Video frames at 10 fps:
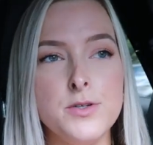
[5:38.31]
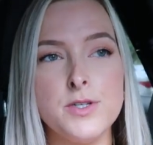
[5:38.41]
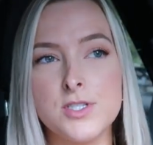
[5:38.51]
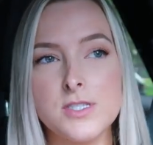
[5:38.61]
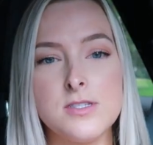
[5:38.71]
You
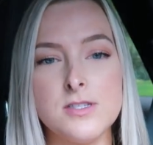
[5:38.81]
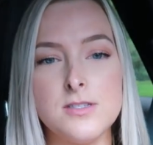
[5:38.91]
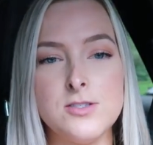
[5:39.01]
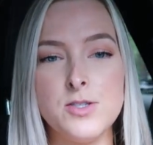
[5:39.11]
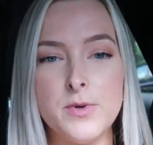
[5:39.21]
could just
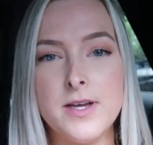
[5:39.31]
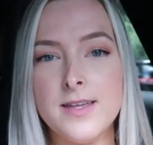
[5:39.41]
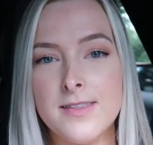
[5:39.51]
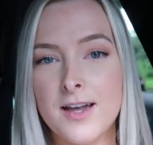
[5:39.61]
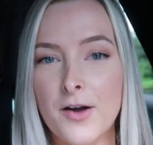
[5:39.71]
do it
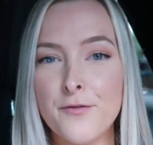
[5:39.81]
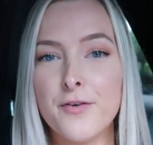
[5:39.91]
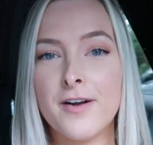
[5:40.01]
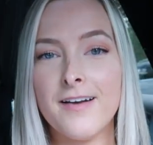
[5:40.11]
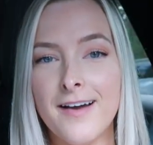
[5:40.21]
in the
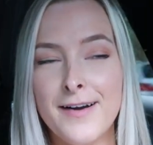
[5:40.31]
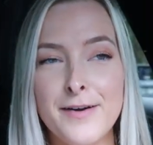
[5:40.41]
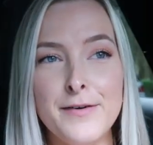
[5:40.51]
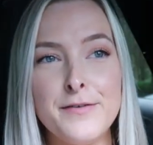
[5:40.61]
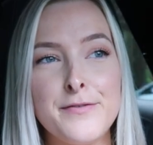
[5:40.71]
comfort
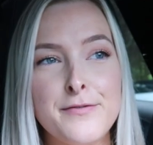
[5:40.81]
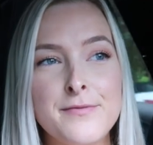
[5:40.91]
of